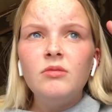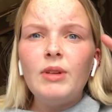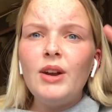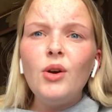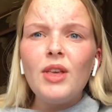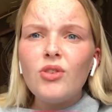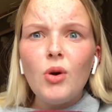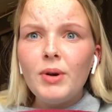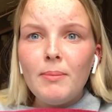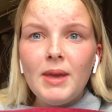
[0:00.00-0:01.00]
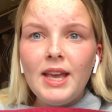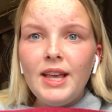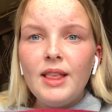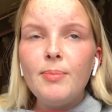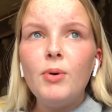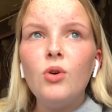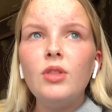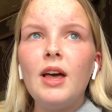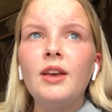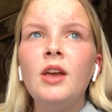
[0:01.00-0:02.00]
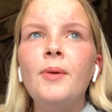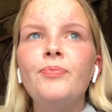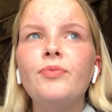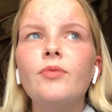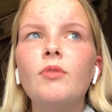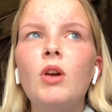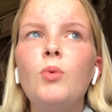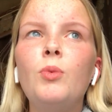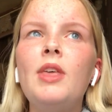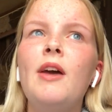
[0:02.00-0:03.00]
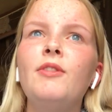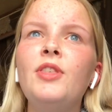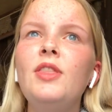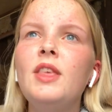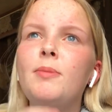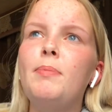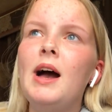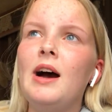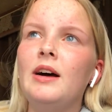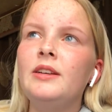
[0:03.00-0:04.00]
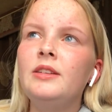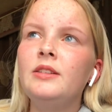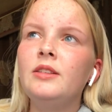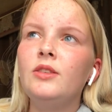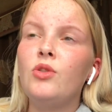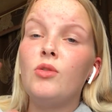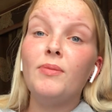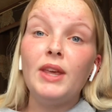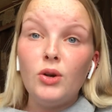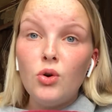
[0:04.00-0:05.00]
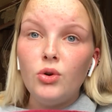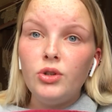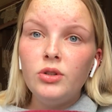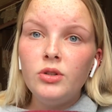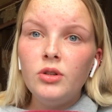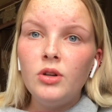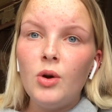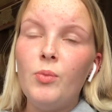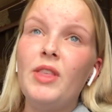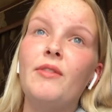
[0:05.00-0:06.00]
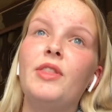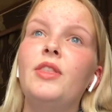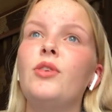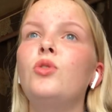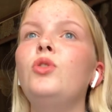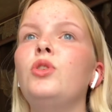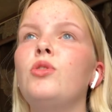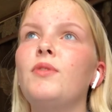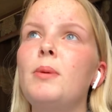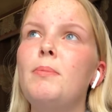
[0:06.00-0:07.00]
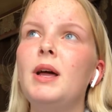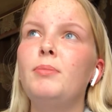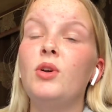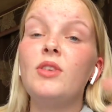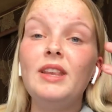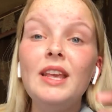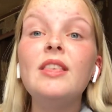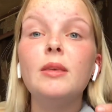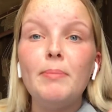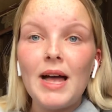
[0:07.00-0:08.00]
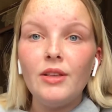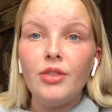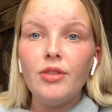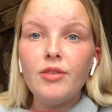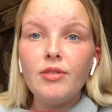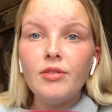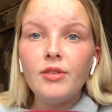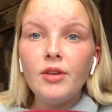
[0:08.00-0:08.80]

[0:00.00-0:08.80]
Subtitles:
I know that's not what it means, but like with everything that's bad, there's something good, and with everything that's good, there's something bad, because it needs to balance.